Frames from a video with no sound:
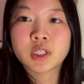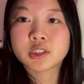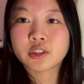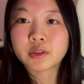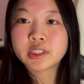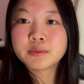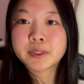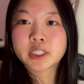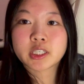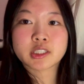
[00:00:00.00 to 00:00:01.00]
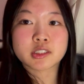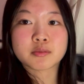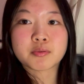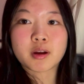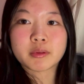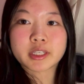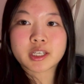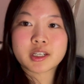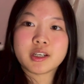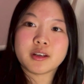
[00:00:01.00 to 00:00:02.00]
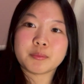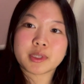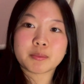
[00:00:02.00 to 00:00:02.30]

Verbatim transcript: So this book is probably gonna be